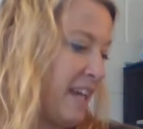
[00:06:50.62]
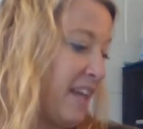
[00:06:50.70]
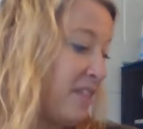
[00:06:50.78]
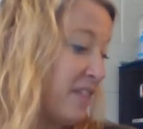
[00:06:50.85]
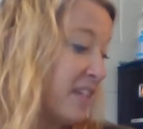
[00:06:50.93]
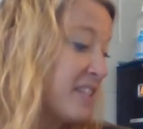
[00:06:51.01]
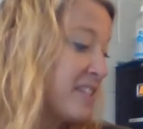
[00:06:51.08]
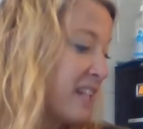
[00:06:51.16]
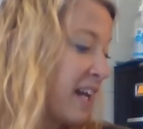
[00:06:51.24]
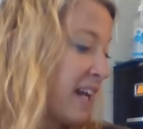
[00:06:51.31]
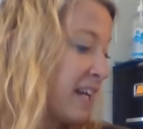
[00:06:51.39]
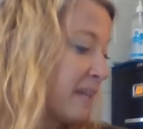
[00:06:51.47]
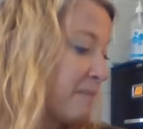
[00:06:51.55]
And this
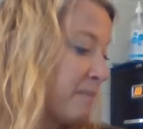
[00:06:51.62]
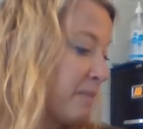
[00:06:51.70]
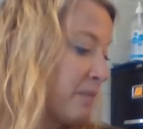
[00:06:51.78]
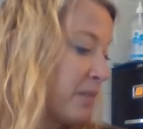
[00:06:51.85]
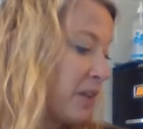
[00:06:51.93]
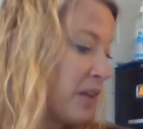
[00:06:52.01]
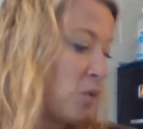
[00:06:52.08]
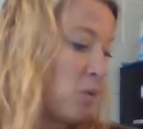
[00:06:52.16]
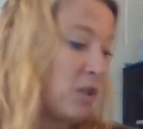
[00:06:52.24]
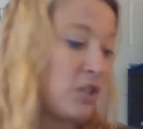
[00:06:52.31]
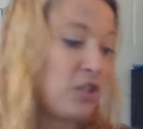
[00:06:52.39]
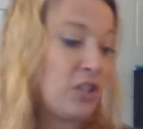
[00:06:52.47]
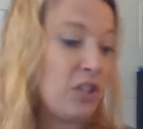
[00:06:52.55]
time,
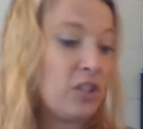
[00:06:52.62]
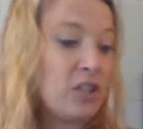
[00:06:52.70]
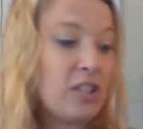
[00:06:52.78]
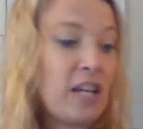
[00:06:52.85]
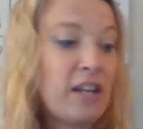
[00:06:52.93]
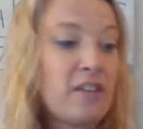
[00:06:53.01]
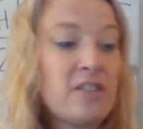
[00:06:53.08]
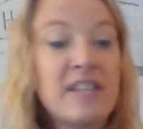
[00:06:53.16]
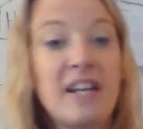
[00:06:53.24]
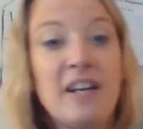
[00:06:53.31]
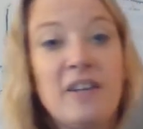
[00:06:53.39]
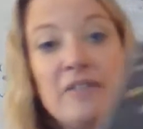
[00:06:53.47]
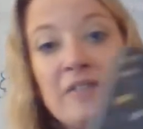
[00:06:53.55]
when she looked at
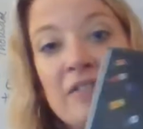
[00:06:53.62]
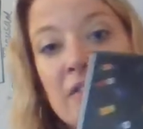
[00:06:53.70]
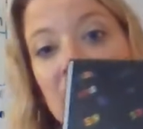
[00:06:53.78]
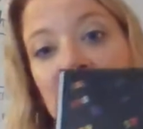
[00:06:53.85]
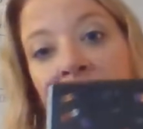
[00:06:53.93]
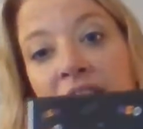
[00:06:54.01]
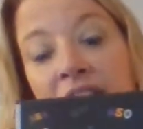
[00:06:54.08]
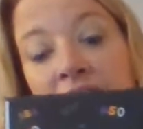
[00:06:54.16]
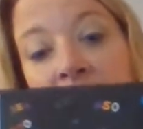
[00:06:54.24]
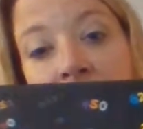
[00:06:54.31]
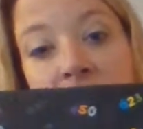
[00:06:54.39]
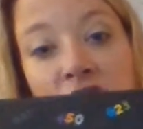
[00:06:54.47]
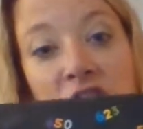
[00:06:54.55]
herself,
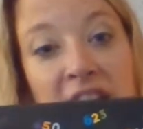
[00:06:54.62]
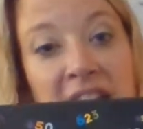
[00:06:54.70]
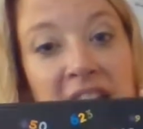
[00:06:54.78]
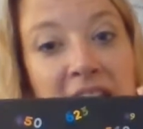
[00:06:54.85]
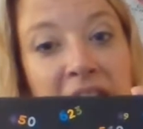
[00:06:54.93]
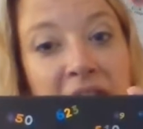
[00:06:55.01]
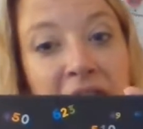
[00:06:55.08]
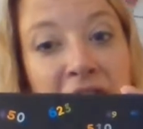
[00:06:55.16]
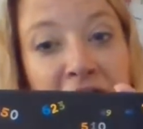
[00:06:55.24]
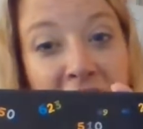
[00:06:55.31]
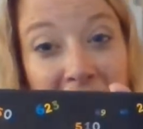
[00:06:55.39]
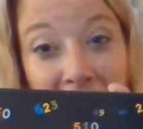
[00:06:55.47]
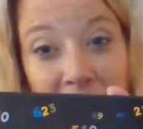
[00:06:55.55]
she
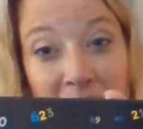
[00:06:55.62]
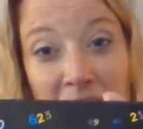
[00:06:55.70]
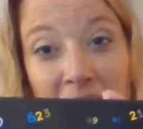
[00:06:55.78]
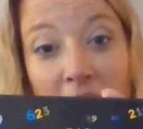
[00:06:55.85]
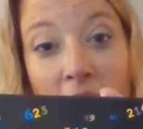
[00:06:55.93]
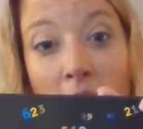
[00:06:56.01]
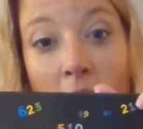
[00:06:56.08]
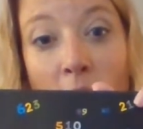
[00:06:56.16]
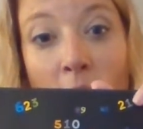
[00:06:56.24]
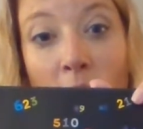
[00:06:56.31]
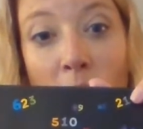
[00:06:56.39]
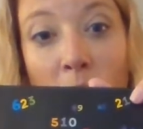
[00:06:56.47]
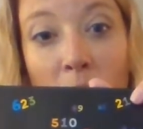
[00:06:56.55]
felt
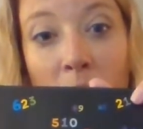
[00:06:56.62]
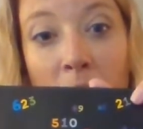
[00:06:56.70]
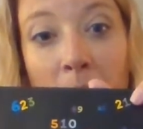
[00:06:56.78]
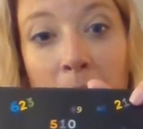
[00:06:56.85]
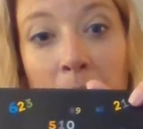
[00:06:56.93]
whole